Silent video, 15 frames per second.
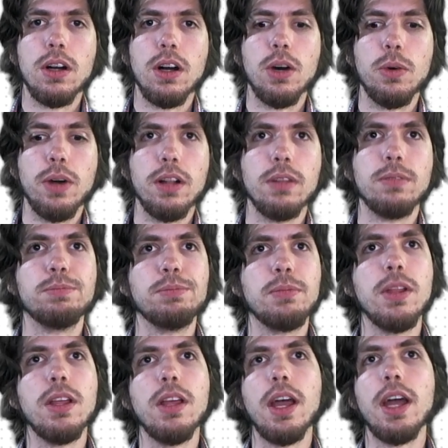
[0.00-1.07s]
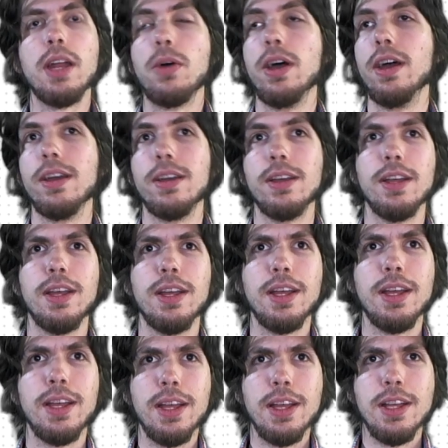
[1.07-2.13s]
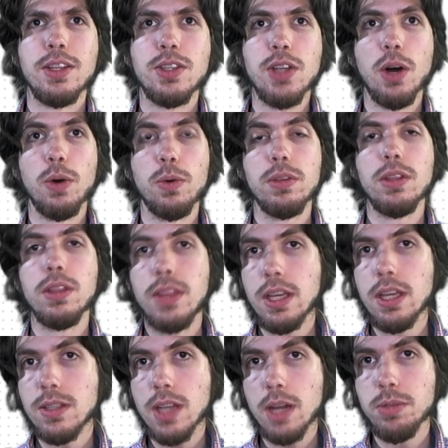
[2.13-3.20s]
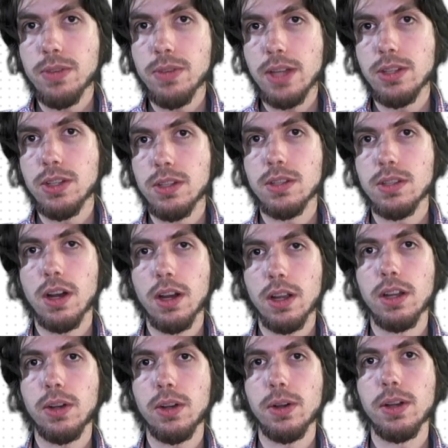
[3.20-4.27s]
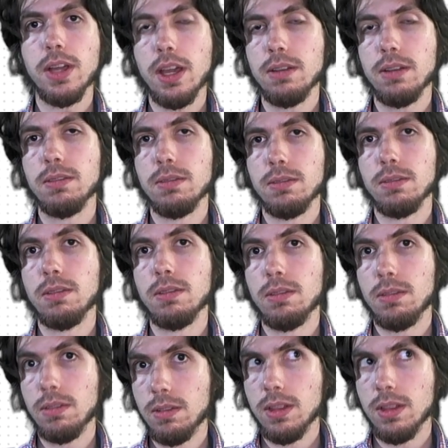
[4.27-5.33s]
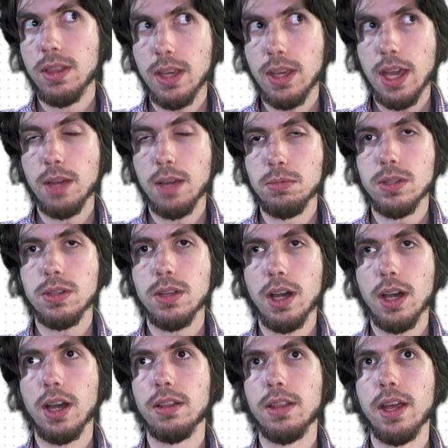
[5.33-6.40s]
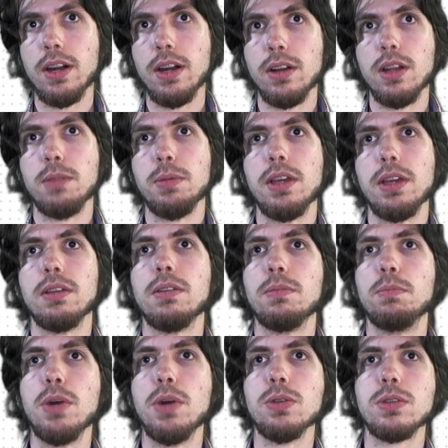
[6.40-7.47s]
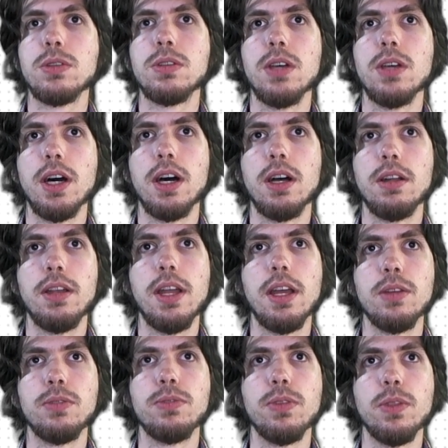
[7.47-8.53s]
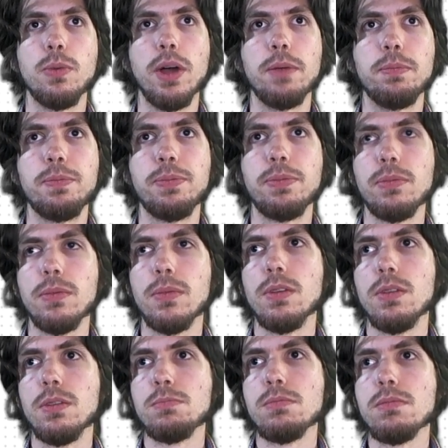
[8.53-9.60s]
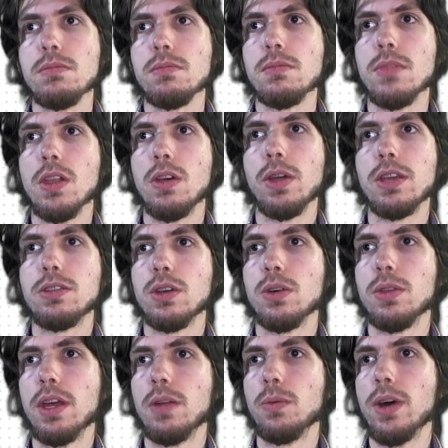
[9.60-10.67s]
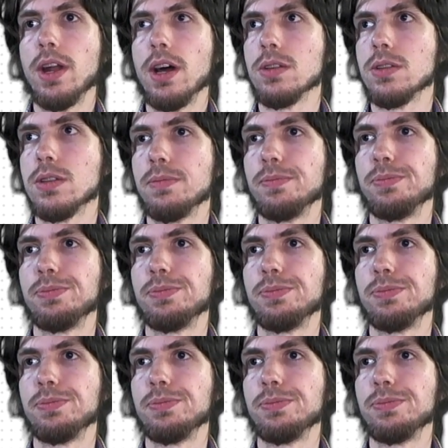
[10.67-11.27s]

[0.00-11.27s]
Oh well. Anyway, so these types of engines are going to create the games that are going to be most native for the web. Okay, so then what else?